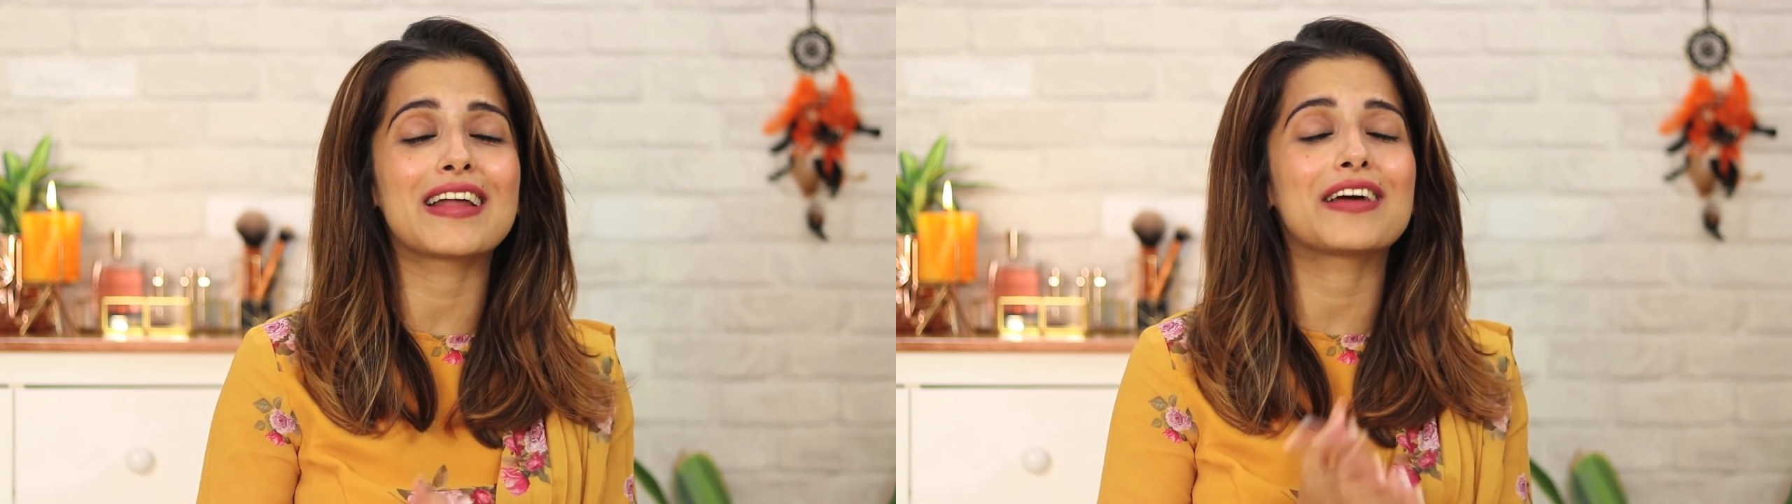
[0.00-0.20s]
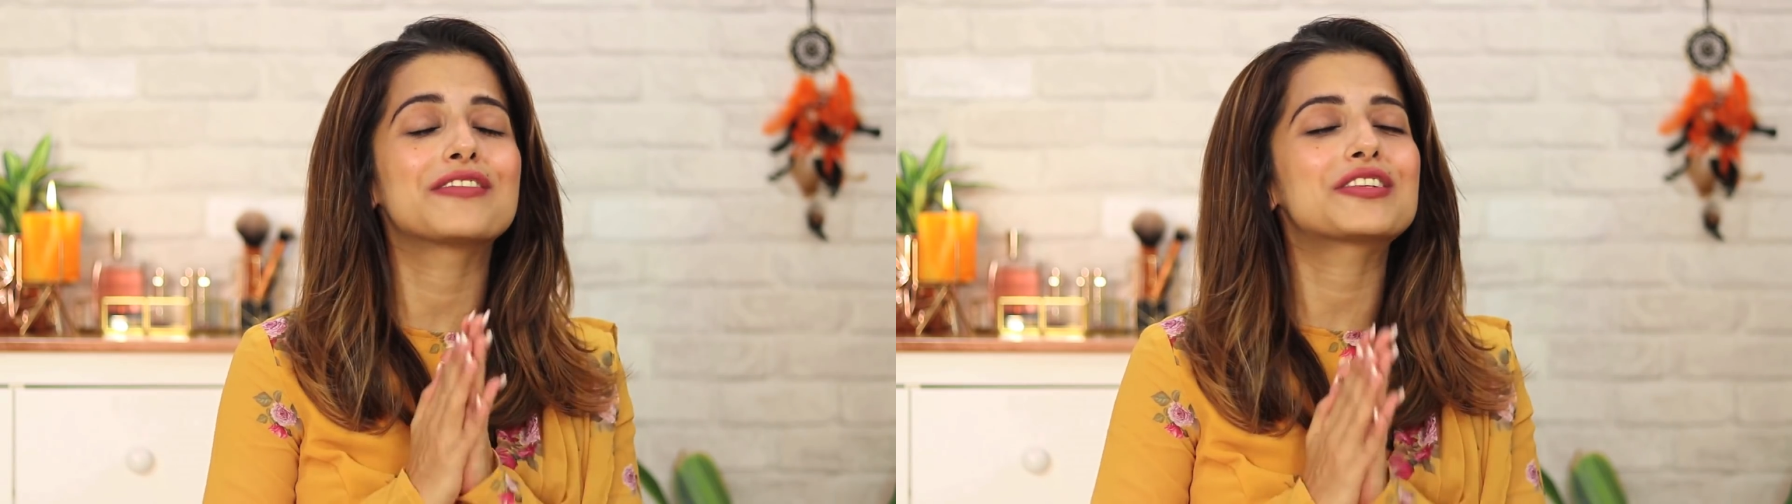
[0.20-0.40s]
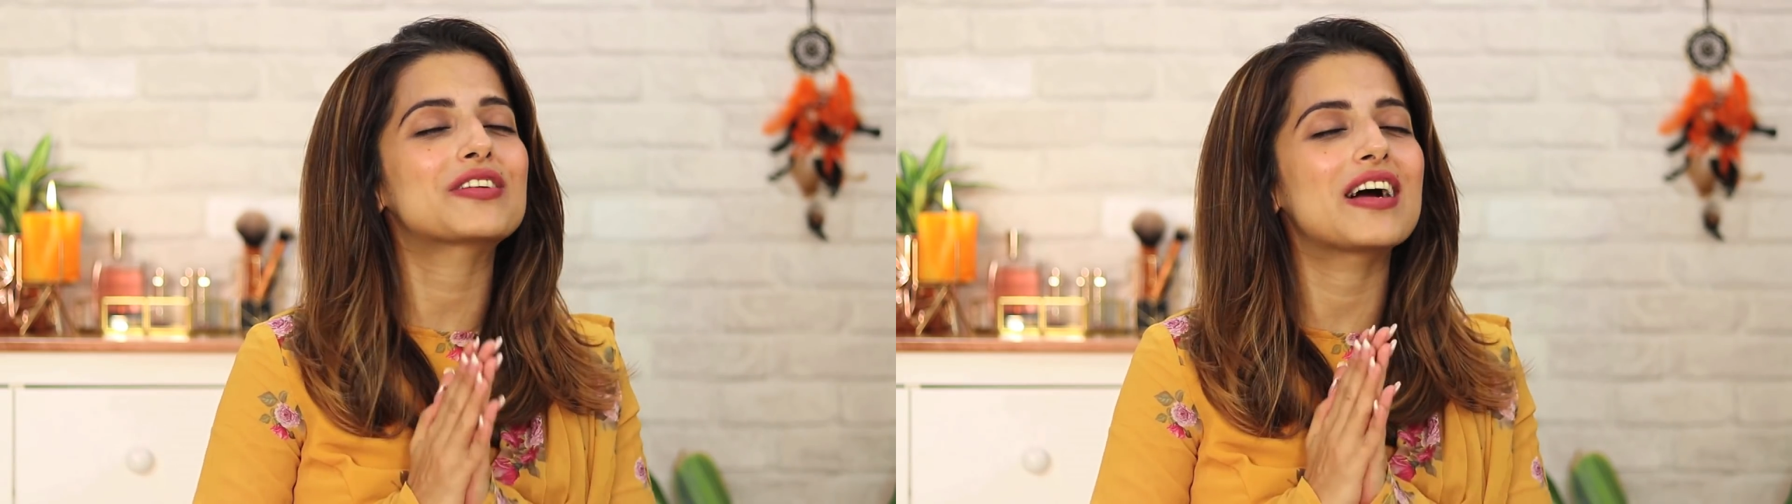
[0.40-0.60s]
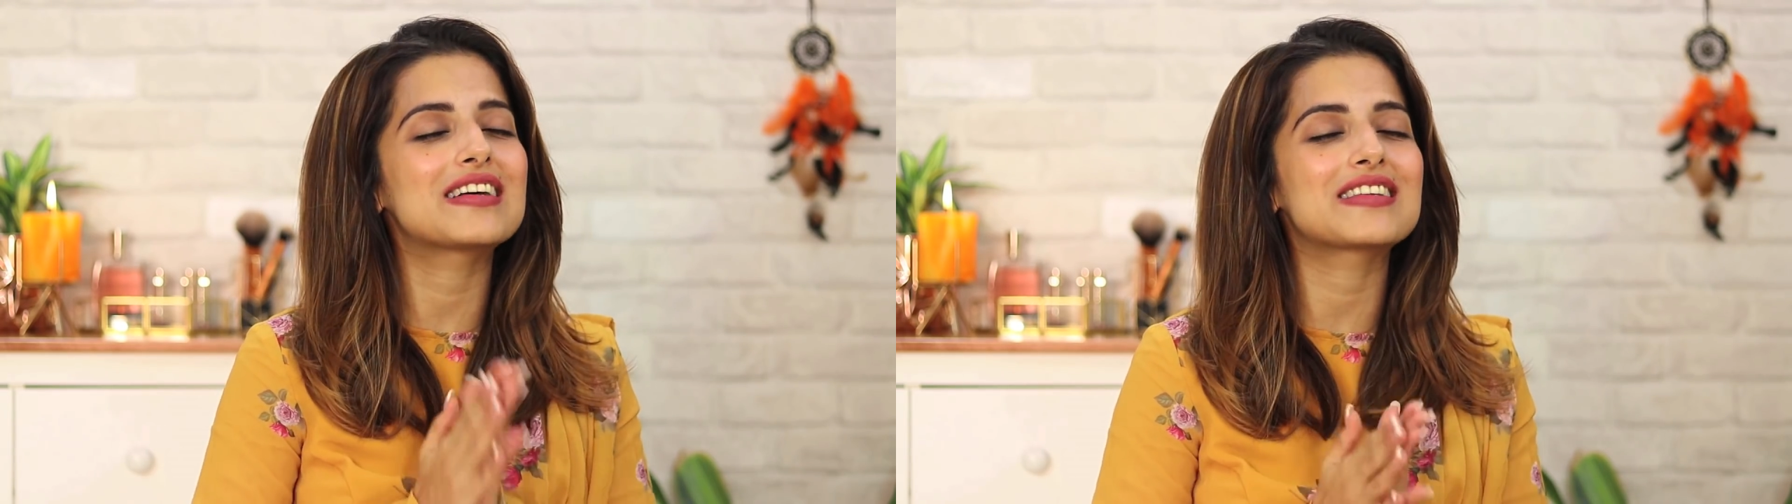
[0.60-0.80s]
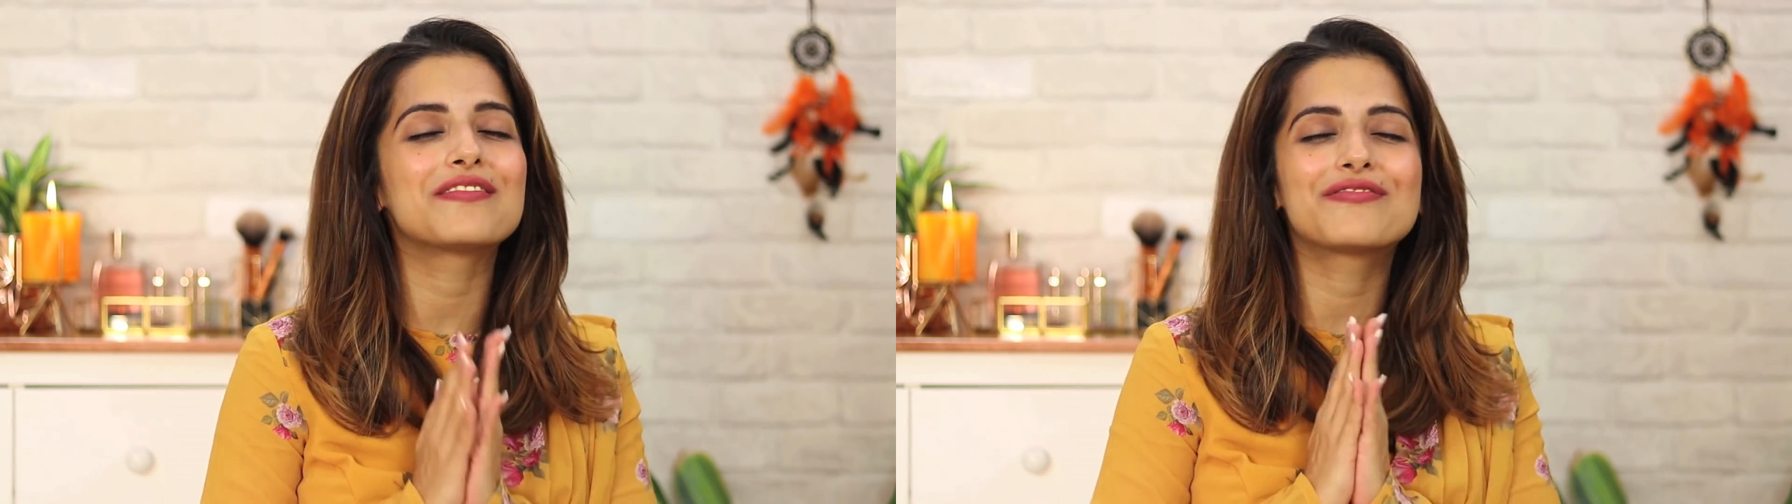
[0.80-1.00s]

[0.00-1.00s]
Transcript: and I wish you guys a